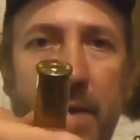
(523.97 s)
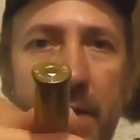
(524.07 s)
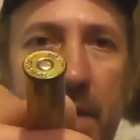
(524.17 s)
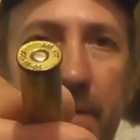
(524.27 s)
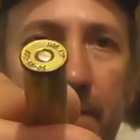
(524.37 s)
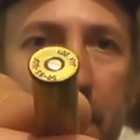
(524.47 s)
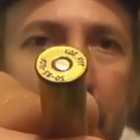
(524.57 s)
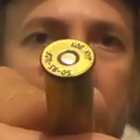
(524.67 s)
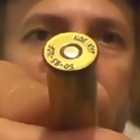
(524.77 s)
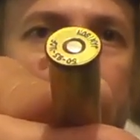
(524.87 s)

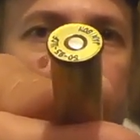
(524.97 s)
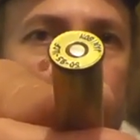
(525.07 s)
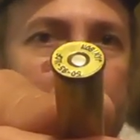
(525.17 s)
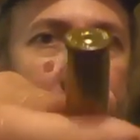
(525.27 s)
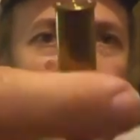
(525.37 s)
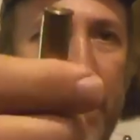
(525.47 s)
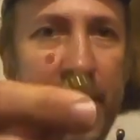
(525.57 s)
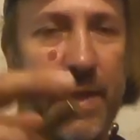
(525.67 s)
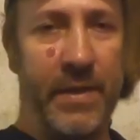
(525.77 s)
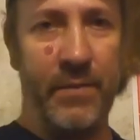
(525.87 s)
50-95 or the
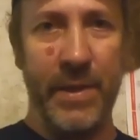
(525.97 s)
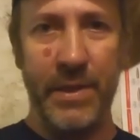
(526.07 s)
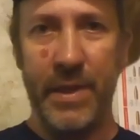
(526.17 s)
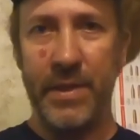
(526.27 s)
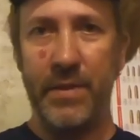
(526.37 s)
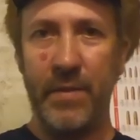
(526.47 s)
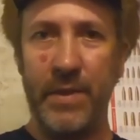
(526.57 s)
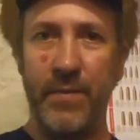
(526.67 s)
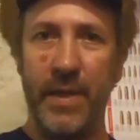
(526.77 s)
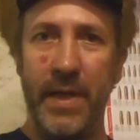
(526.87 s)
76 Winchester,
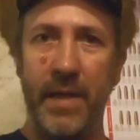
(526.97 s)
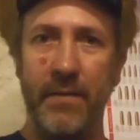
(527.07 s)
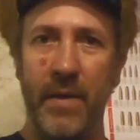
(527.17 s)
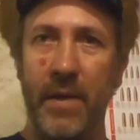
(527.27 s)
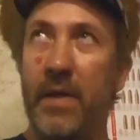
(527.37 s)
which we have